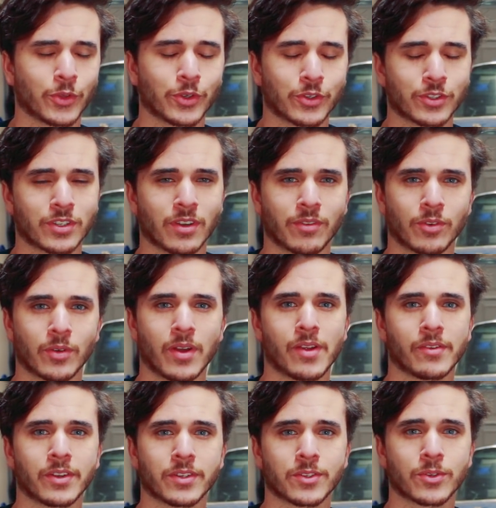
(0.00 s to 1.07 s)
their stuff
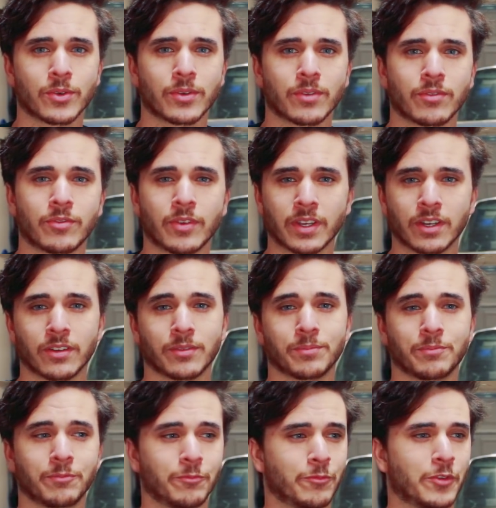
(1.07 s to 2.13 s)
around and sort of
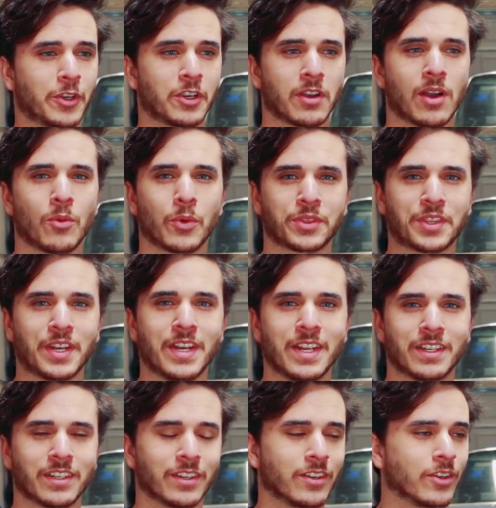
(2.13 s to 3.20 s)
figure out what they
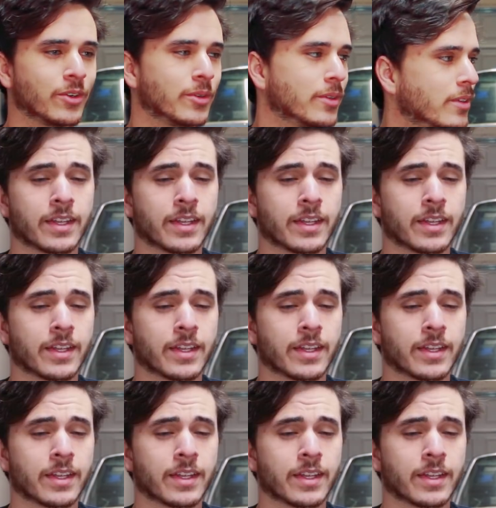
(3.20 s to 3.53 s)
need to do.